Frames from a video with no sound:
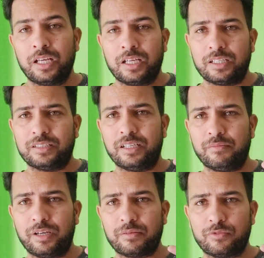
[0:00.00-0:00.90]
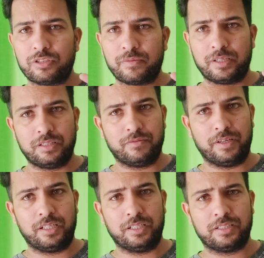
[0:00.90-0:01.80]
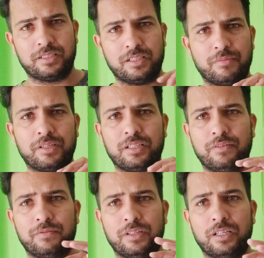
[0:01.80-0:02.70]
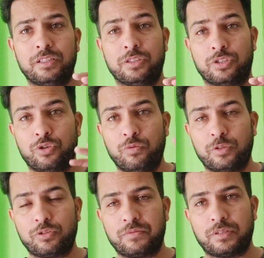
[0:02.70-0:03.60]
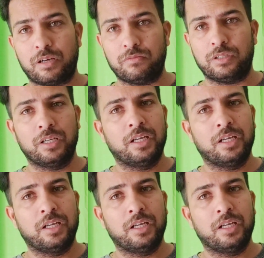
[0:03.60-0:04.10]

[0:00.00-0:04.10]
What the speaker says: then atmosphere is very necessary, but if there is too much of sound,